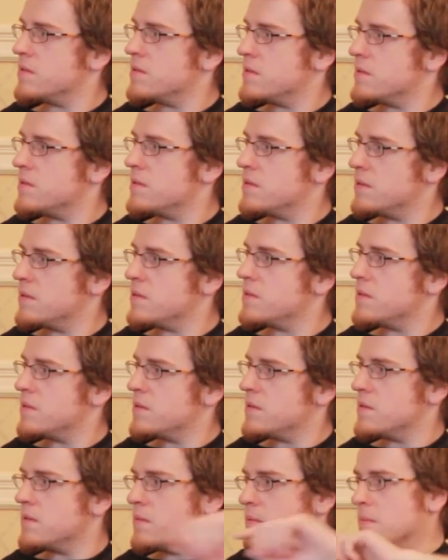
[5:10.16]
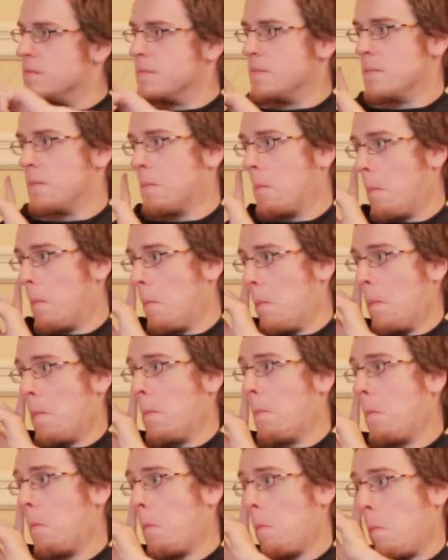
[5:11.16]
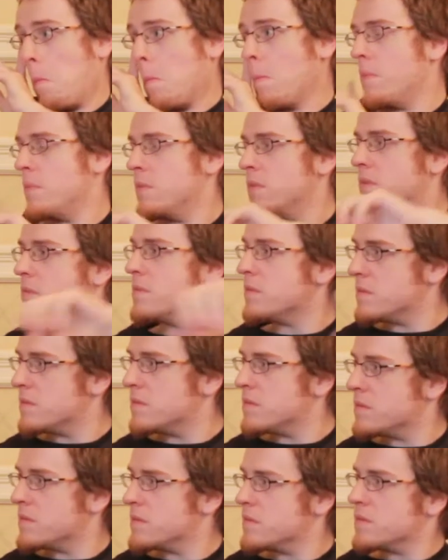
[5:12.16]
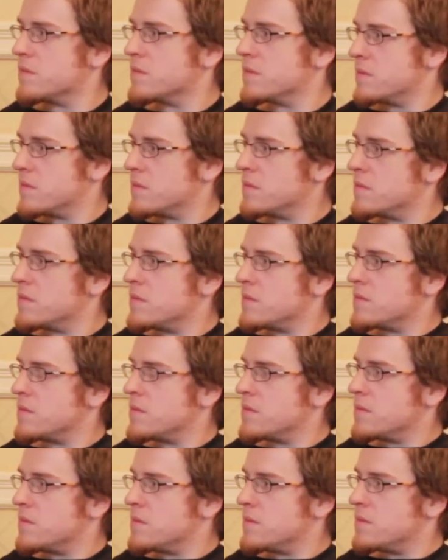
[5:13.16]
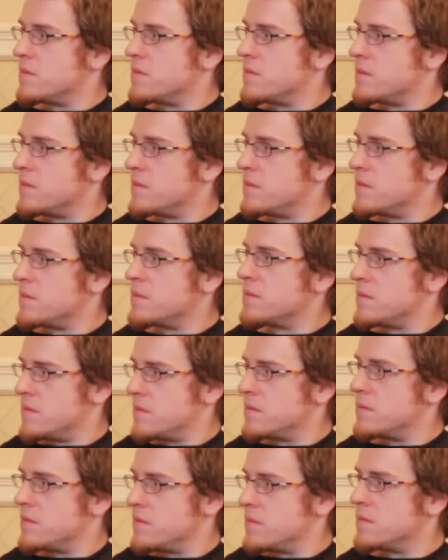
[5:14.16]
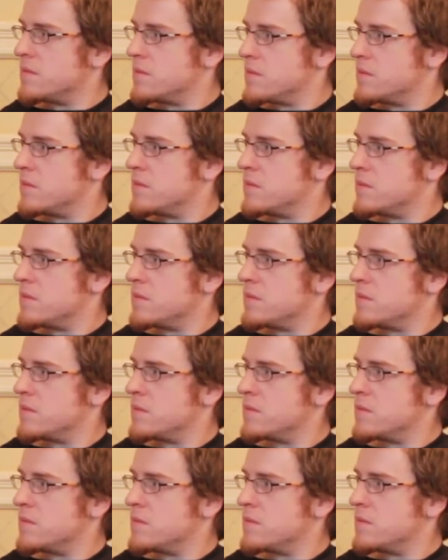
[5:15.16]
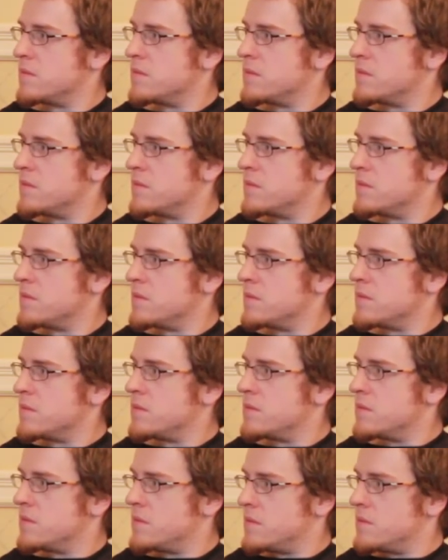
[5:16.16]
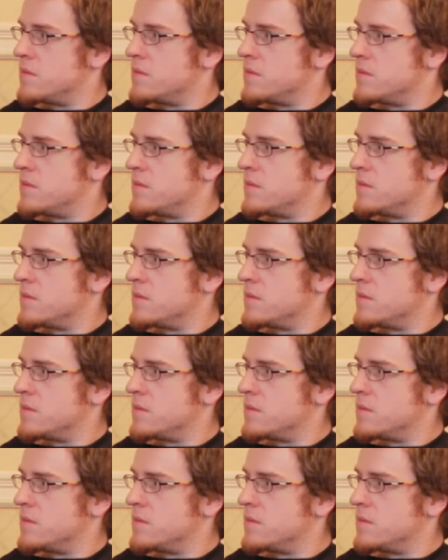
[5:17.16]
This person isn't speaking.